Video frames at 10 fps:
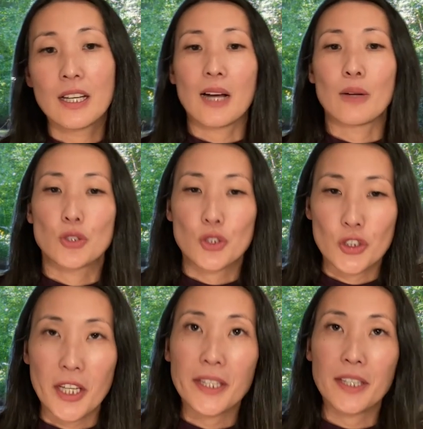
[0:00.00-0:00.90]
I was
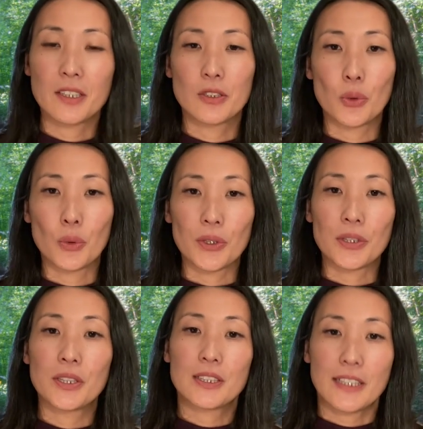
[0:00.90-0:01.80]
shaking the
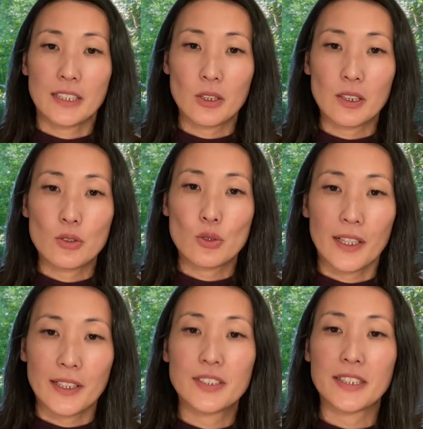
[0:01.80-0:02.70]
door, like
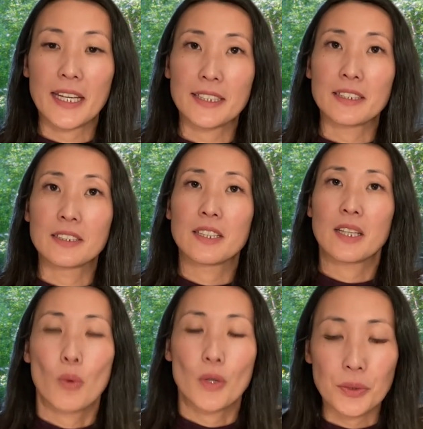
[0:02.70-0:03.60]
trying to get in.
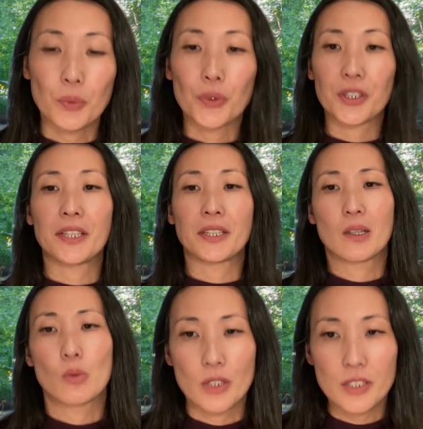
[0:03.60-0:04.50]
It wasn't working.